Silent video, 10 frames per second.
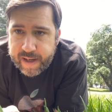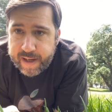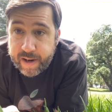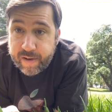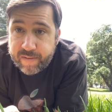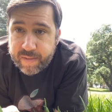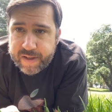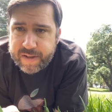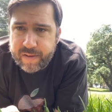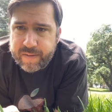care of
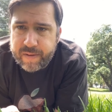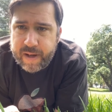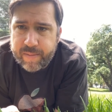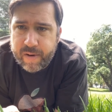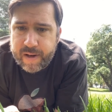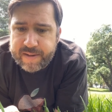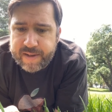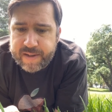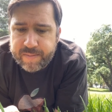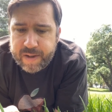myself through that
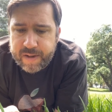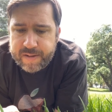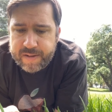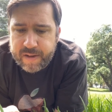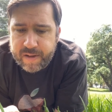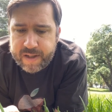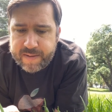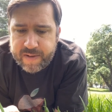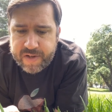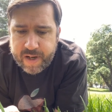process, because the loss
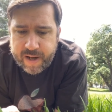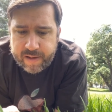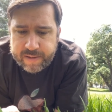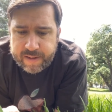of a child